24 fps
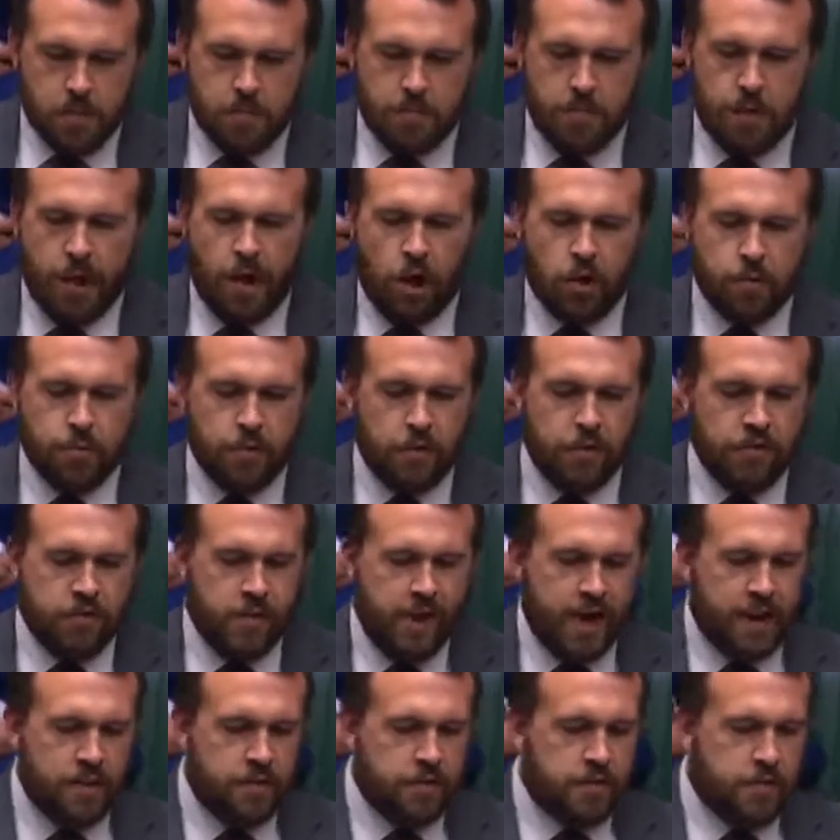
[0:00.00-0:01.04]
My honourable
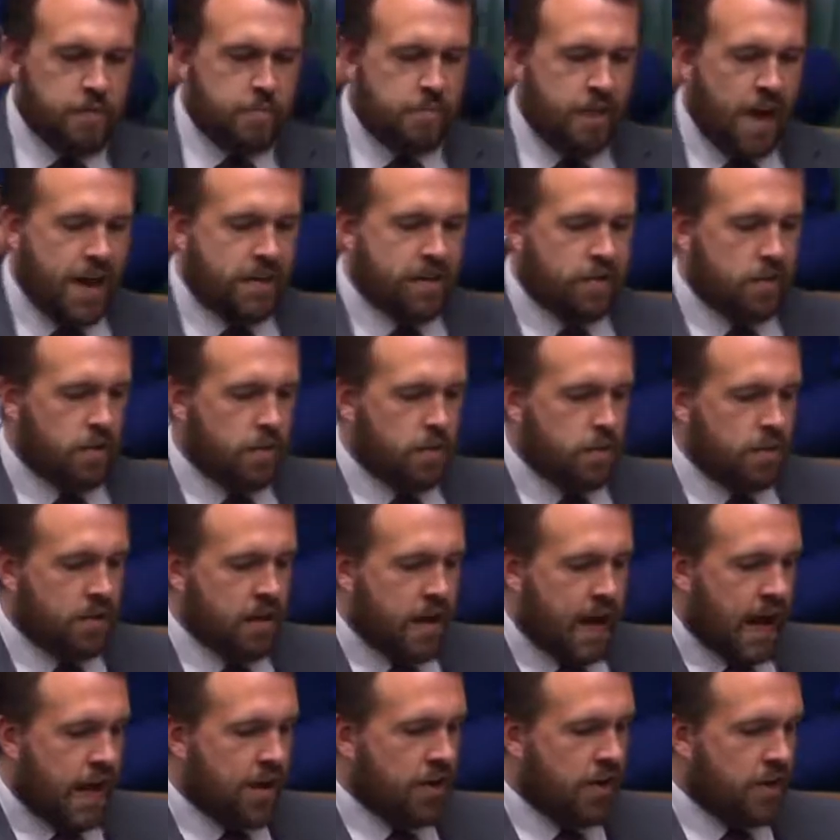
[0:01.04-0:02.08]
friend from Bracknell
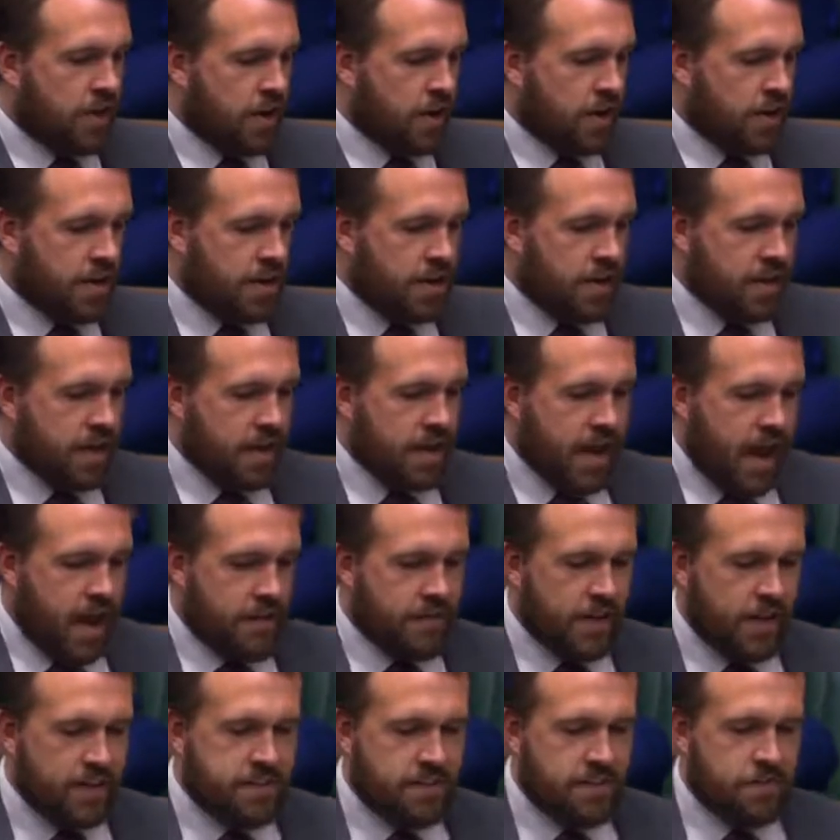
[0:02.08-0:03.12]
and I have
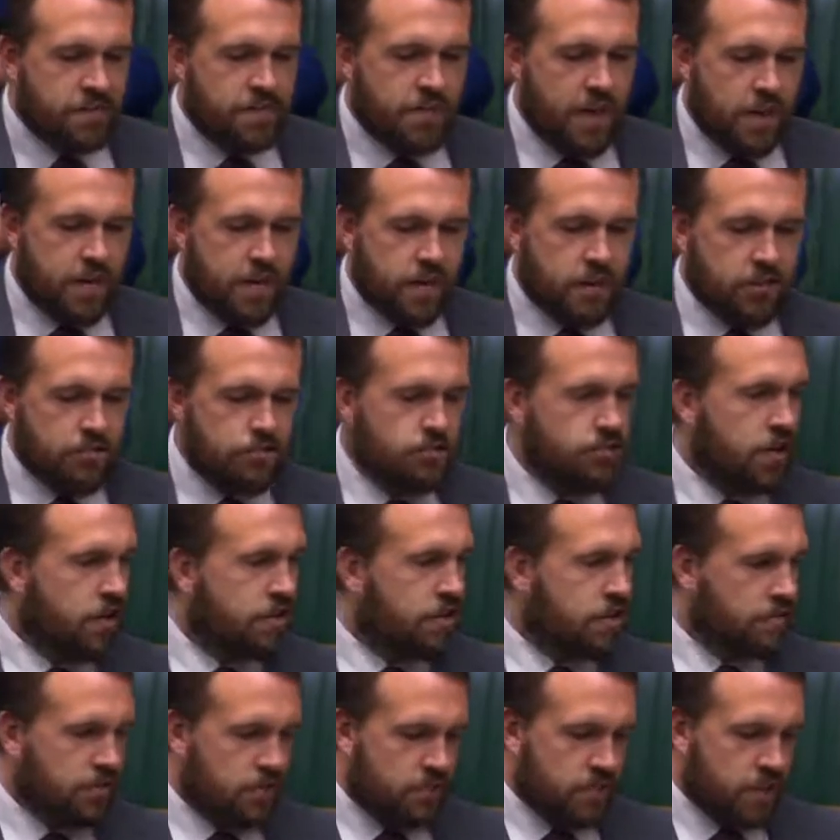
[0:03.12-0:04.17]
had some very
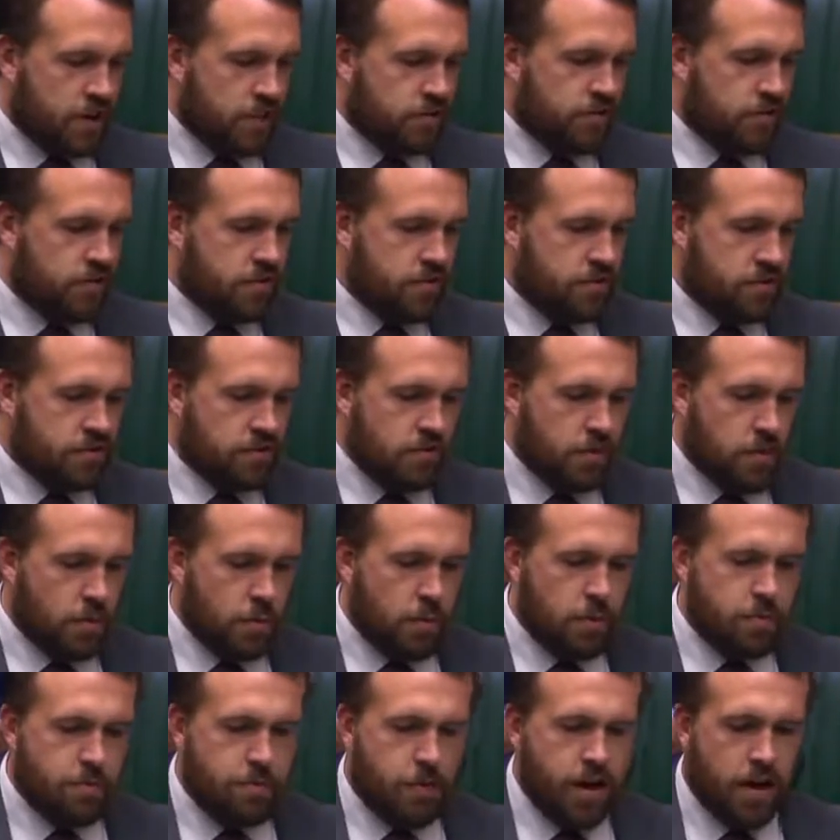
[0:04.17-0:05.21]
constructive discussions
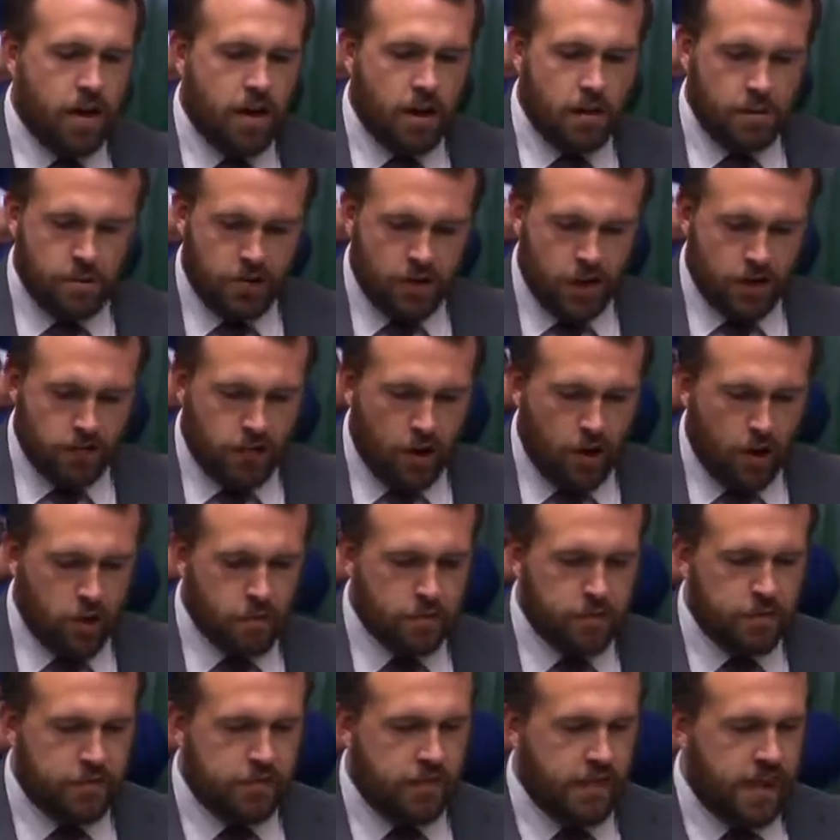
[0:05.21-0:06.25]
with our right
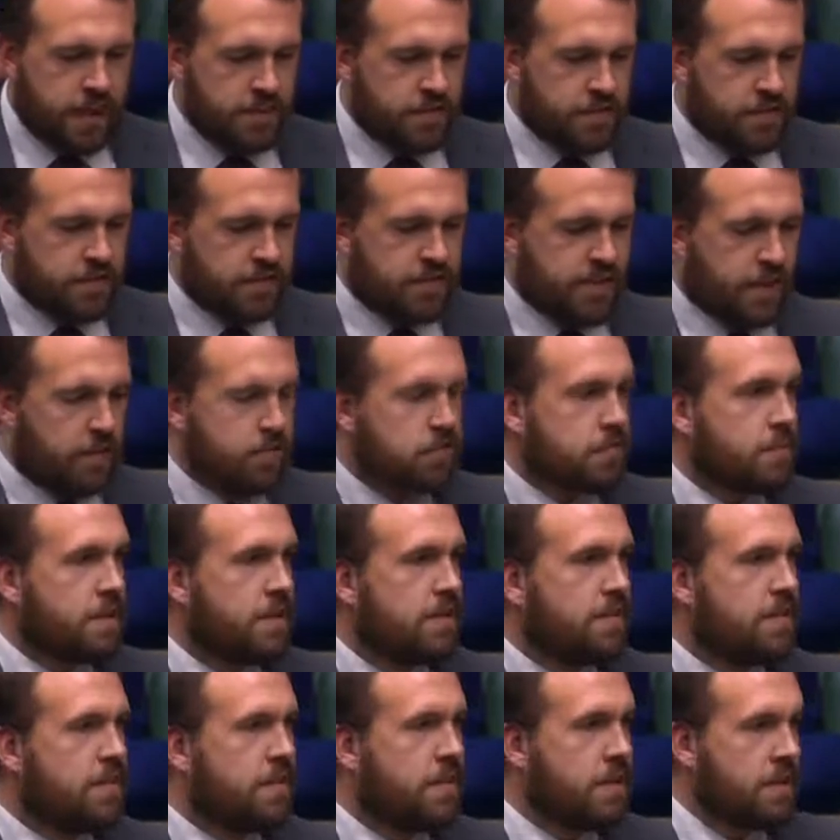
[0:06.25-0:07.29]
honourable friend for South
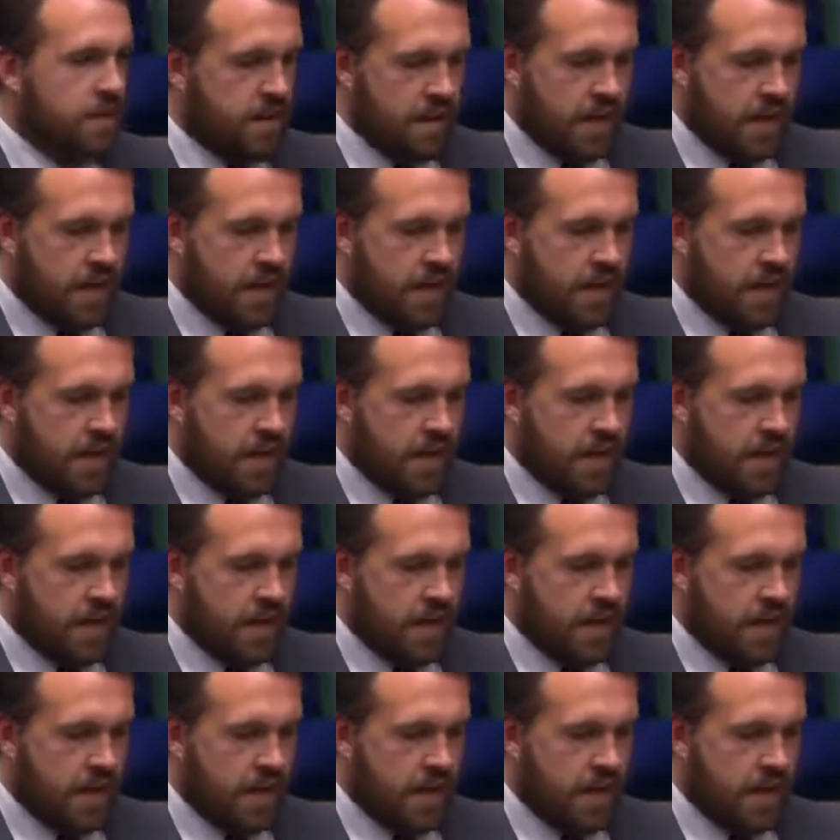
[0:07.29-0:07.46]
Swindon